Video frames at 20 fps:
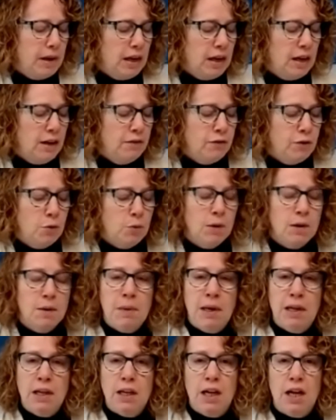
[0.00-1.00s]
if you want to
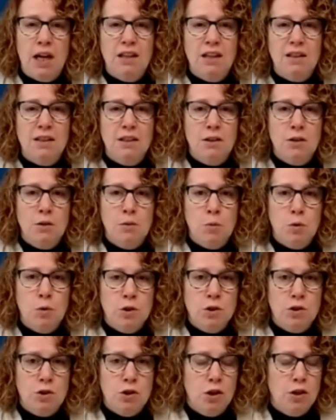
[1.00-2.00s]
make it a little more
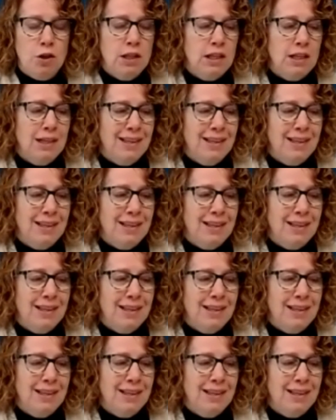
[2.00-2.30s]
sturdy.